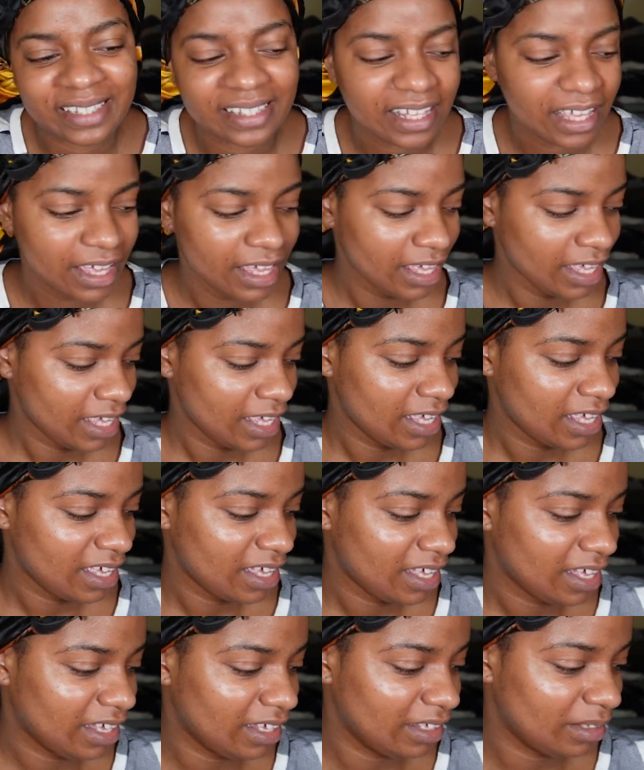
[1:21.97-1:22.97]

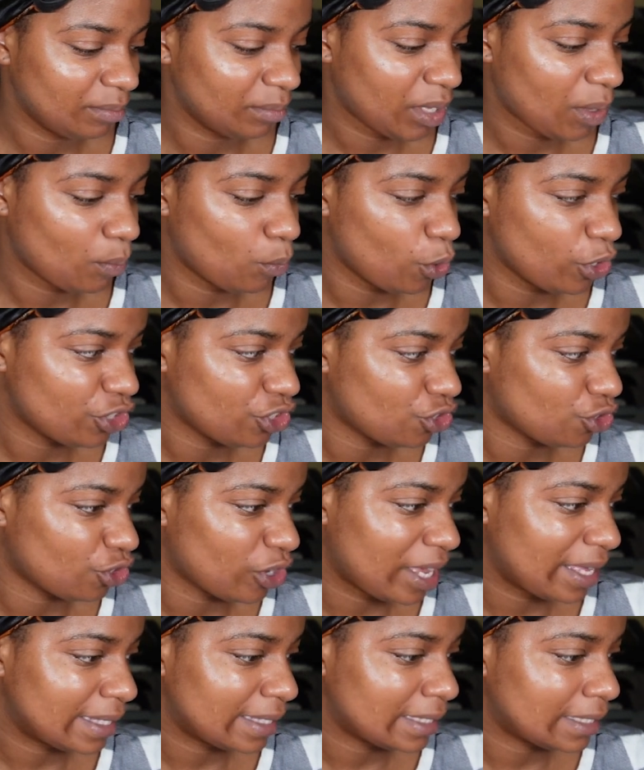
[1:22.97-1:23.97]
video in a long time.
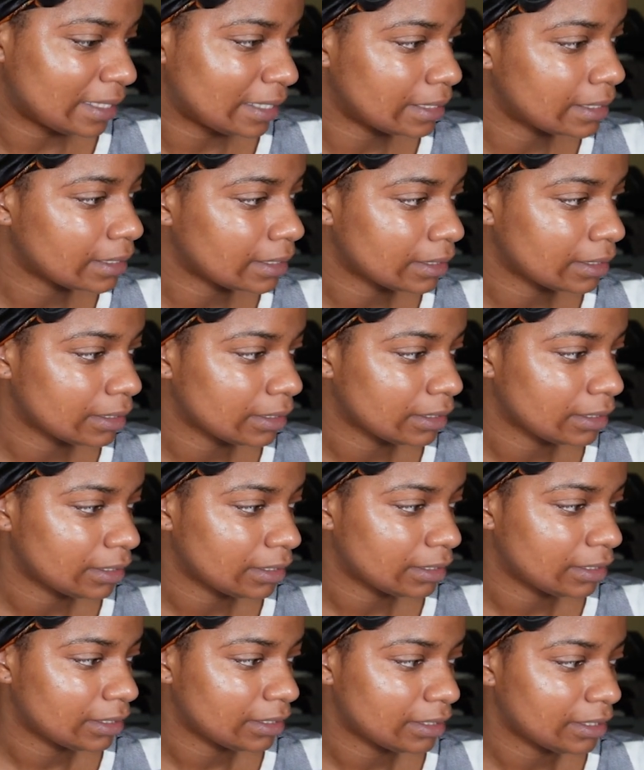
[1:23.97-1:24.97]
Every time I wear
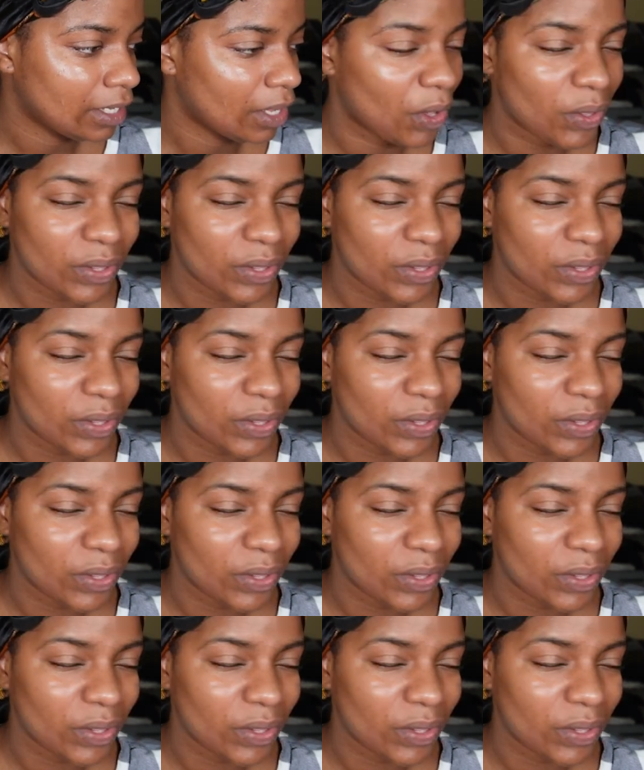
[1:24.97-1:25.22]
makeup,